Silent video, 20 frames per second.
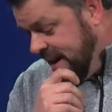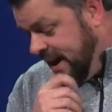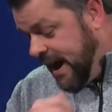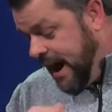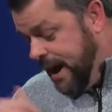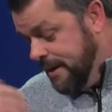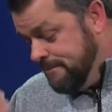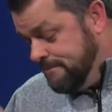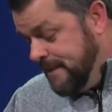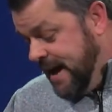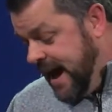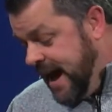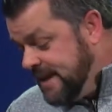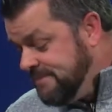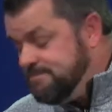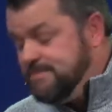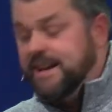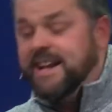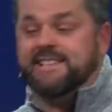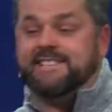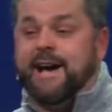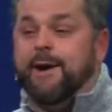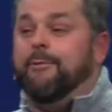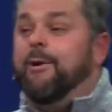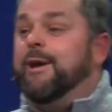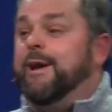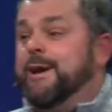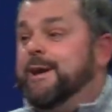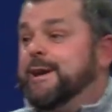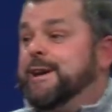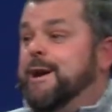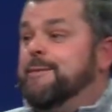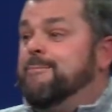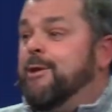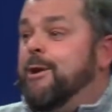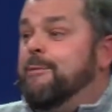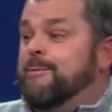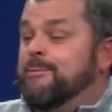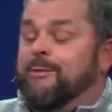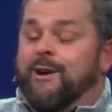I'm mad because I wanted to come
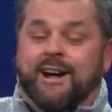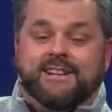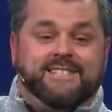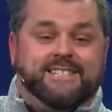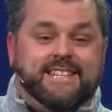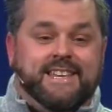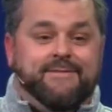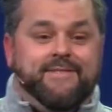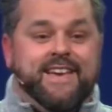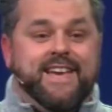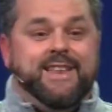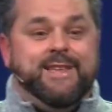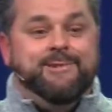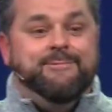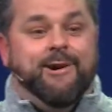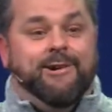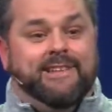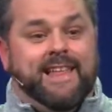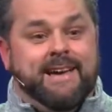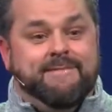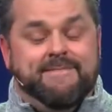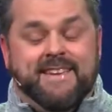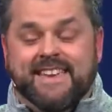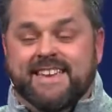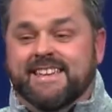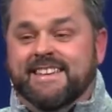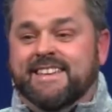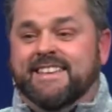home and watch TV and you won't let me.